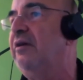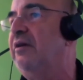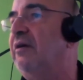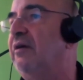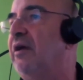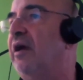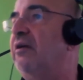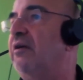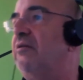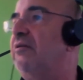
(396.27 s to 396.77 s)

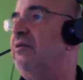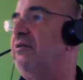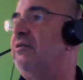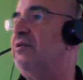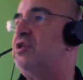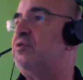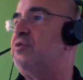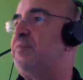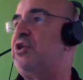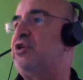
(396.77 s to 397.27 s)
In
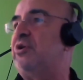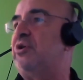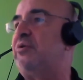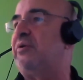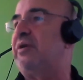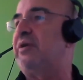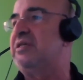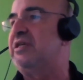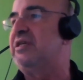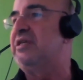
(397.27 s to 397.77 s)
this picture, you
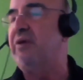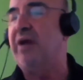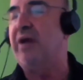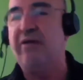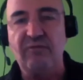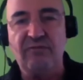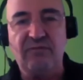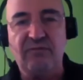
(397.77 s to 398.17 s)
can see you have a